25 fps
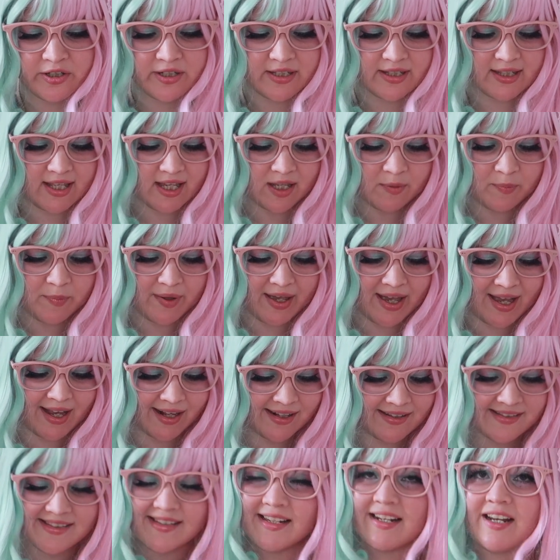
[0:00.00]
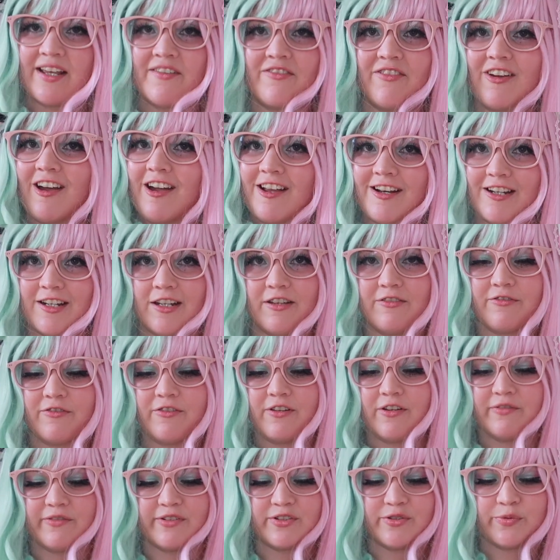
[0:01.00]
to like bags that I've gotten at
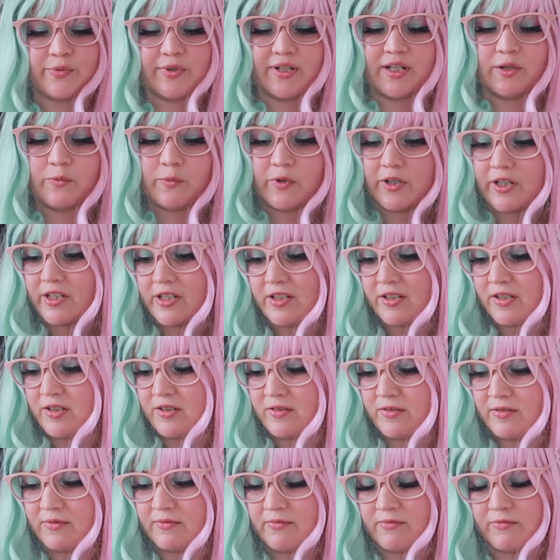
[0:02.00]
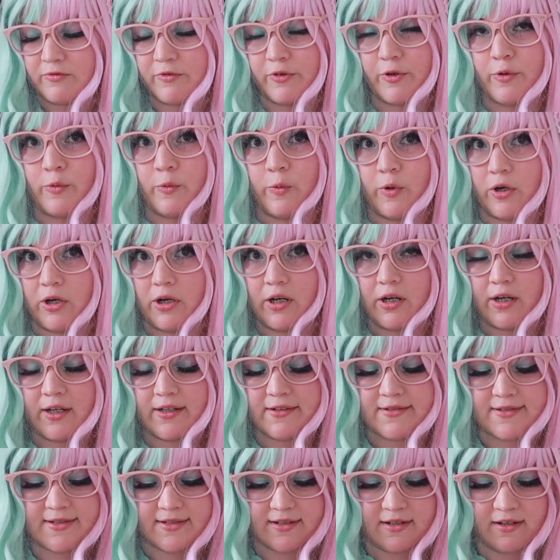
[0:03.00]
Forever 21 for work
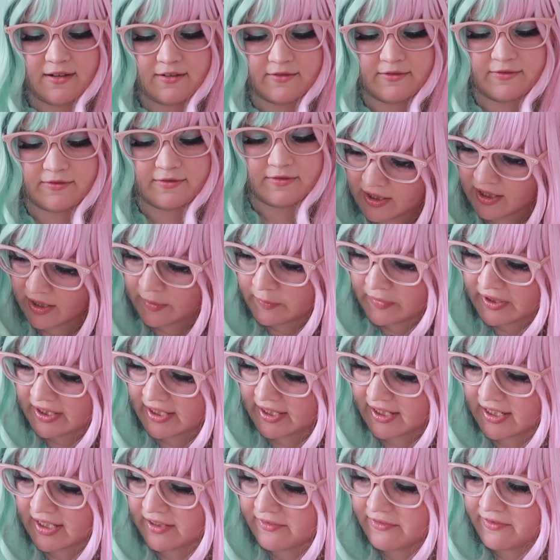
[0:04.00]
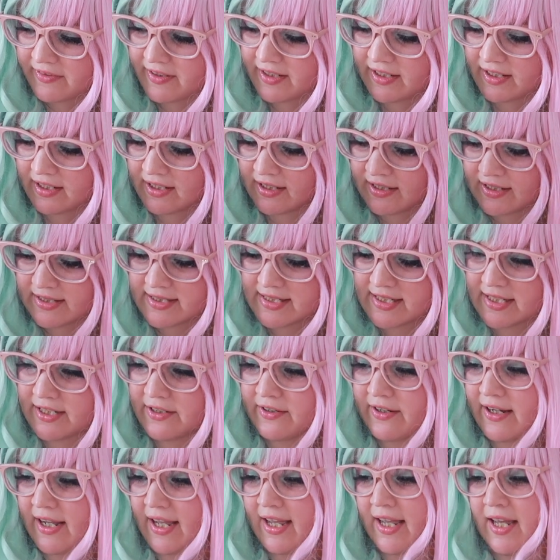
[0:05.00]
and stuff. I'm gonna give it a tier
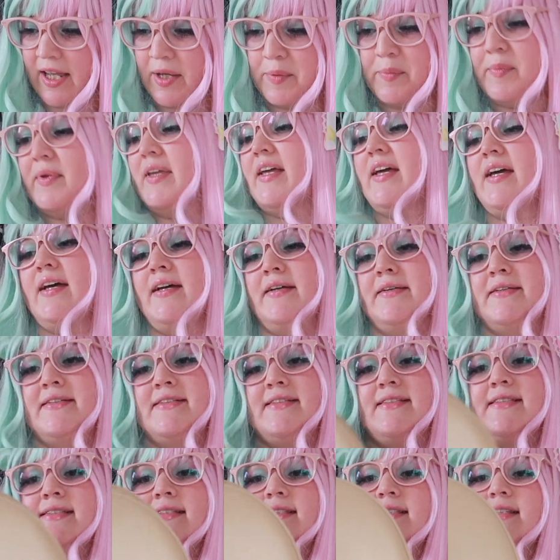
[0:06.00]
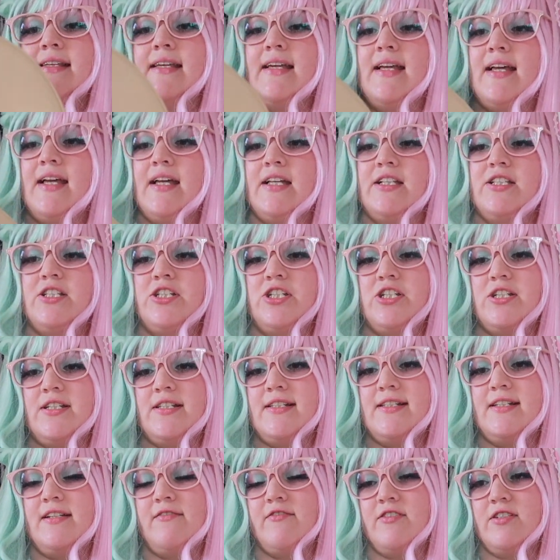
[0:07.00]
A because it's
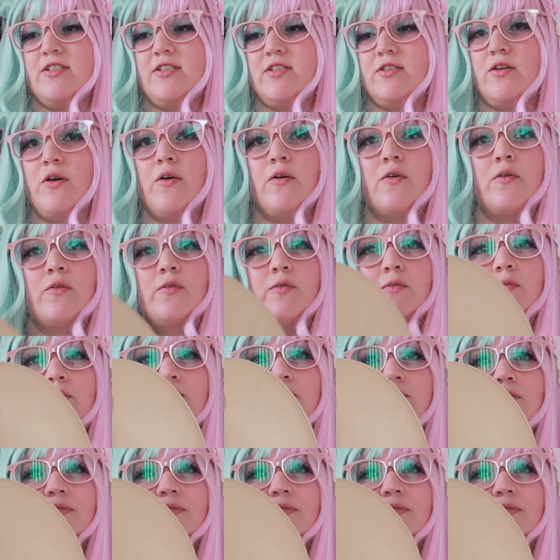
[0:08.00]
just so